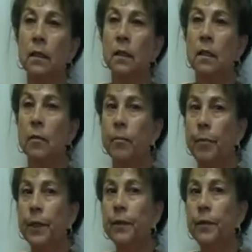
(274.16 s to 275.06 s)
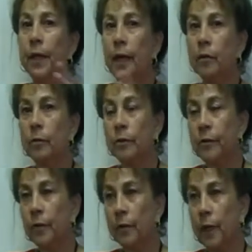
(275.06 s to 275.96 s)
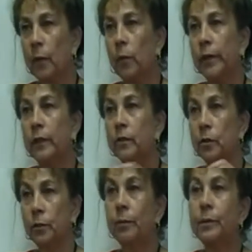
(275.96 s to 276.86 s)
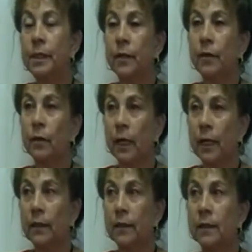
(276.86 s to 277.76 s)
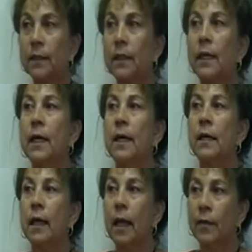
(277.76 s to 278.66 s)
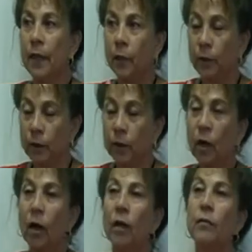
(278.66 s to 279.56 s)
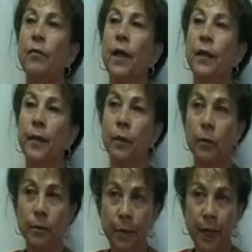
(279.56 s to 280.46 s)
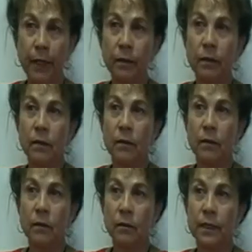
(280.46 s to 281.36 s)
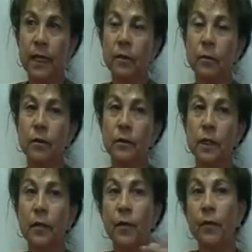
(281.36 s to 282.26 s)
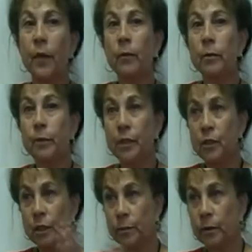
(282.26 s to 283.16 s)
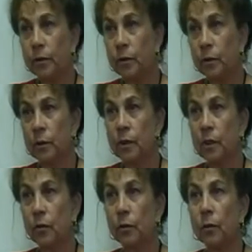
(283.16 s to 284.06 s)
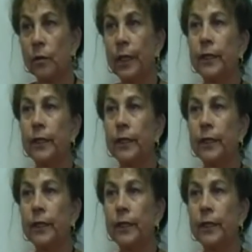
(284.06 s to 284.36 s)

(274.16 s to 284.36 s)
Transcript: pick the animals that they wanted to represent their island, and they would carve and they would paint those animals, and then they would be shipped to a central location